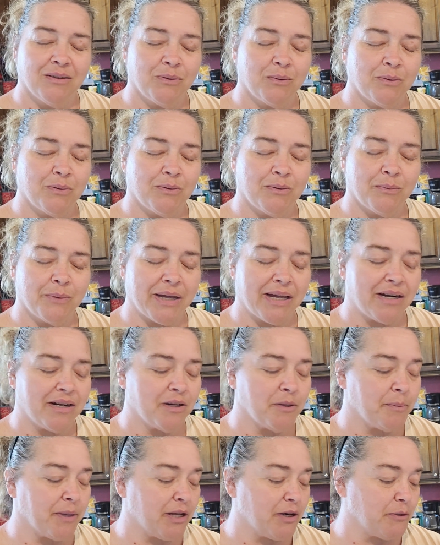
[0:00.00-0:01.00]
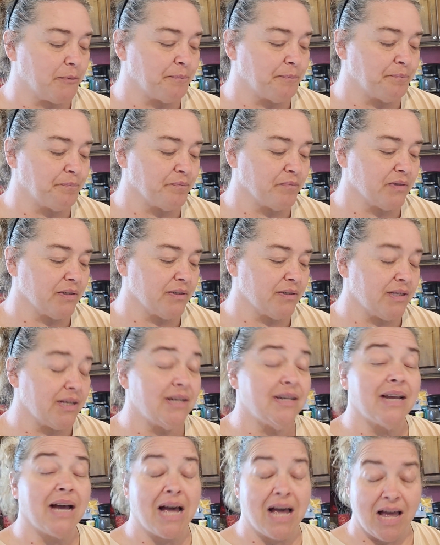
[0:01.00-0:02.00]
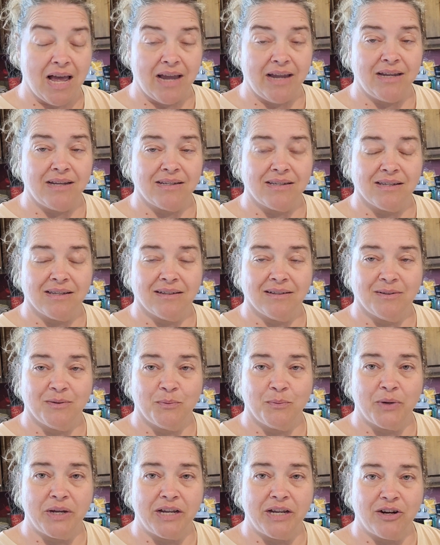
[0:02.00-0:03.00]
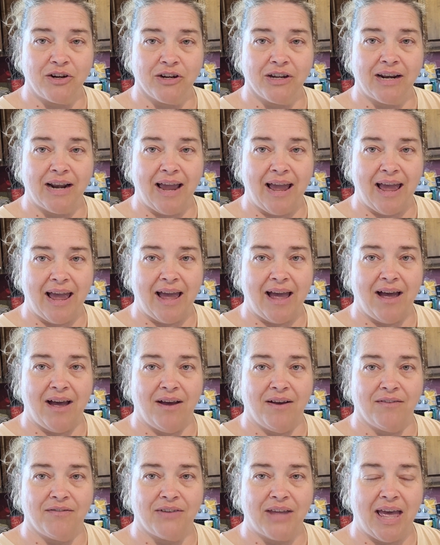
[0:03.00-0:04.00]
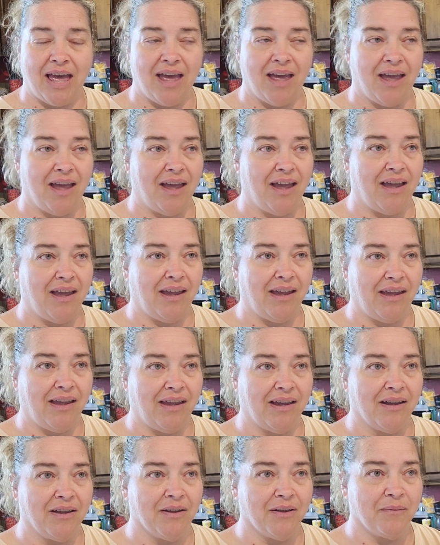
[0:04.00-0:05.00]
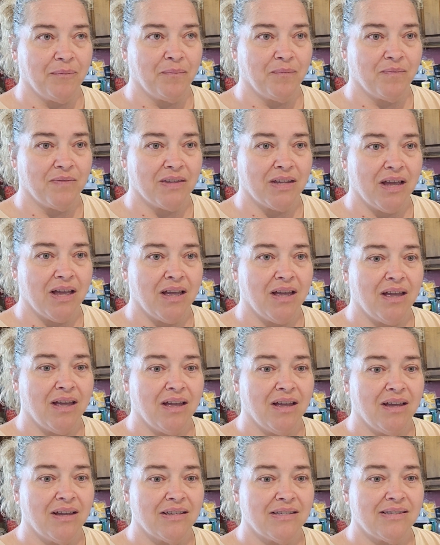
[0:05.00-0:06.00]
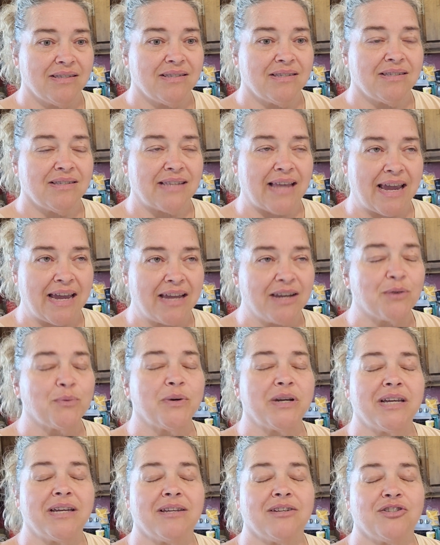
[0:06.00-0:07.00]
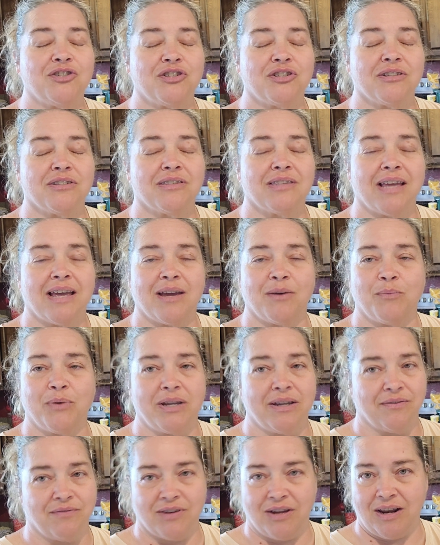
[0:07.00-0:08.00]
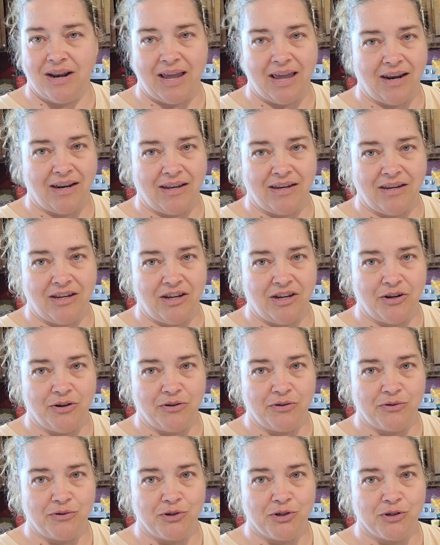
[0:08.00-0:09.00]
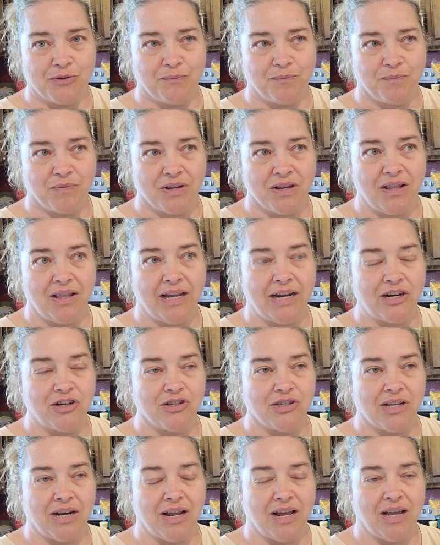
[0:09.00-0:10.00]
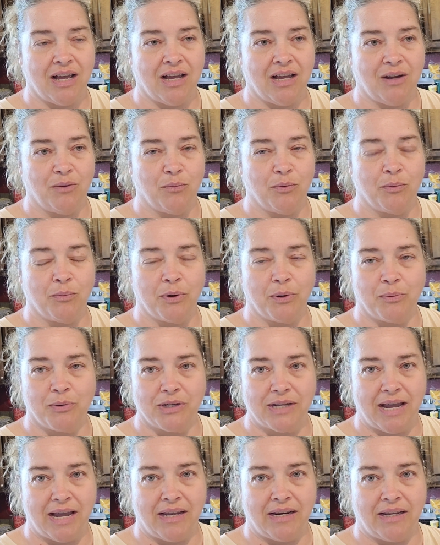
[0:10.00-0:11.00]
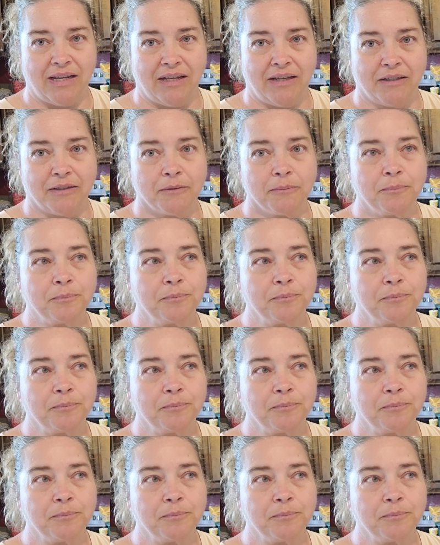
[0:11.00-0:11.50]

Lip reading: Woo, we gotta do better. Tonight, we are gonna have a sandwich that we have not had in years. Clarence and I, when we were dating,